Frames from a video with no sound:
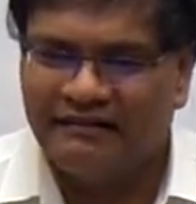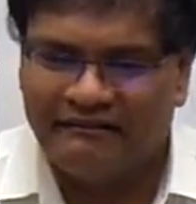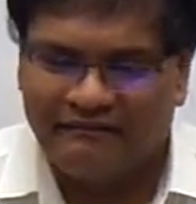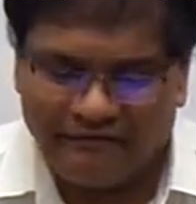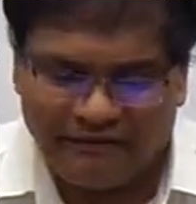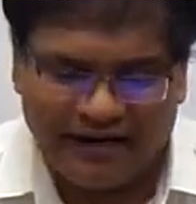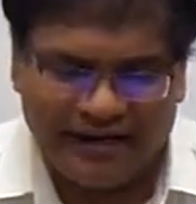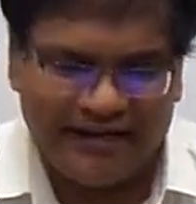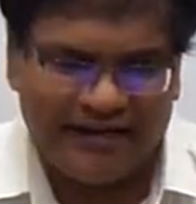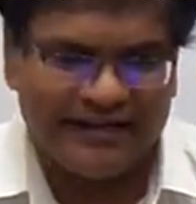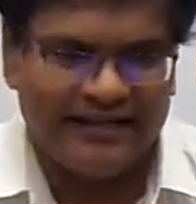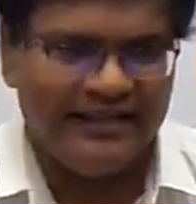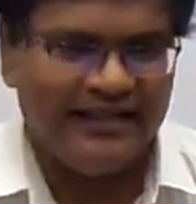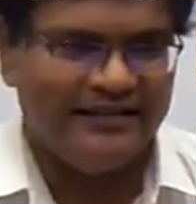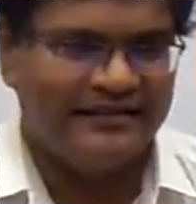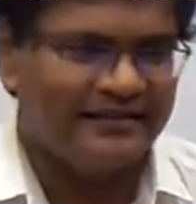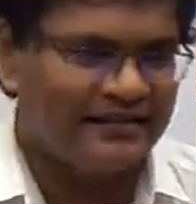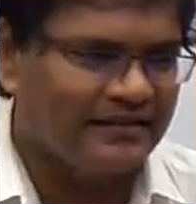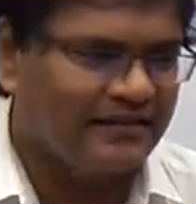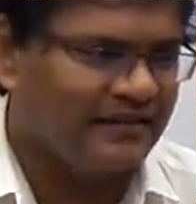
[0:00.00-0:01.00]
Why
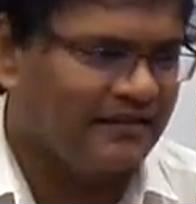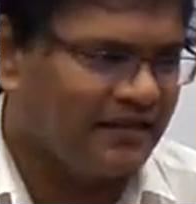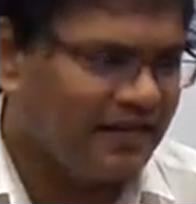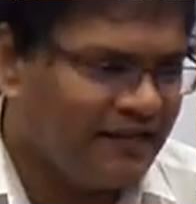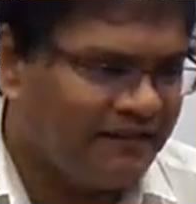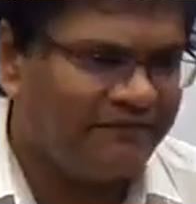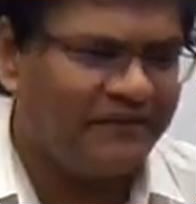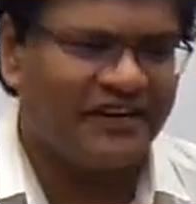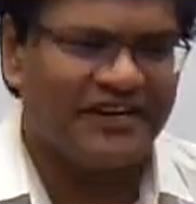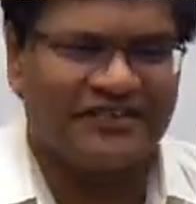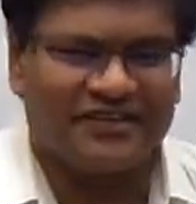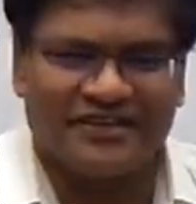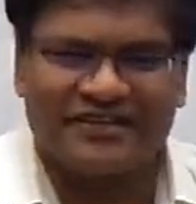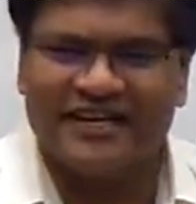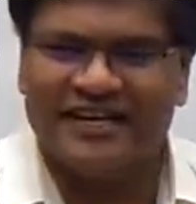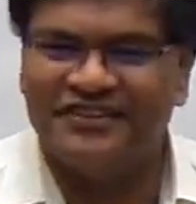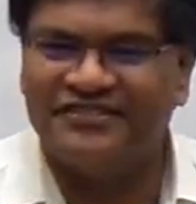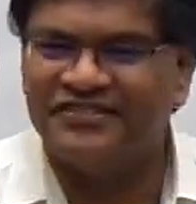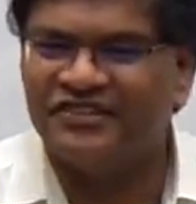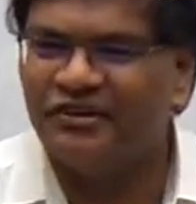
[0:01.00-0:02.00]
this
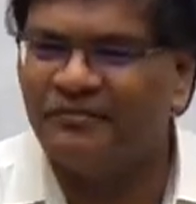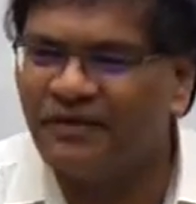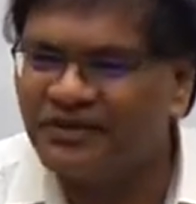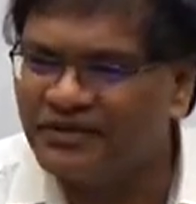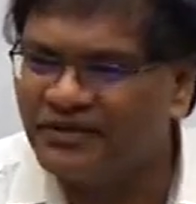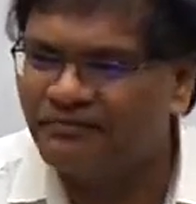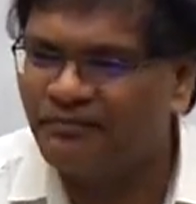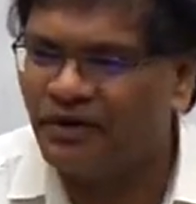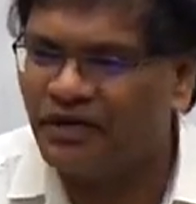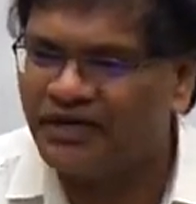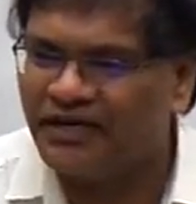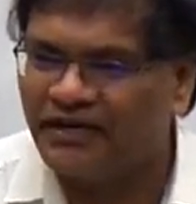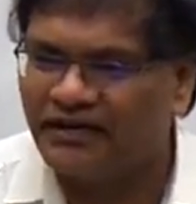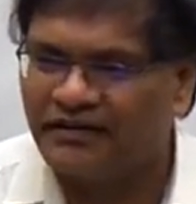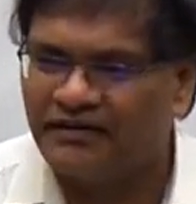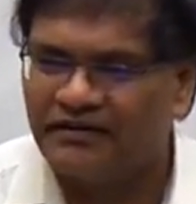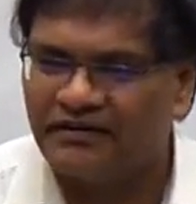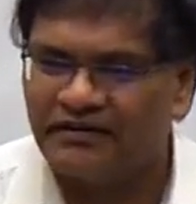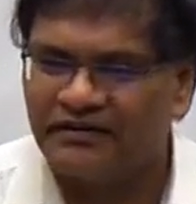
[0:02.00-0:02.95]
infrastructure is so much important?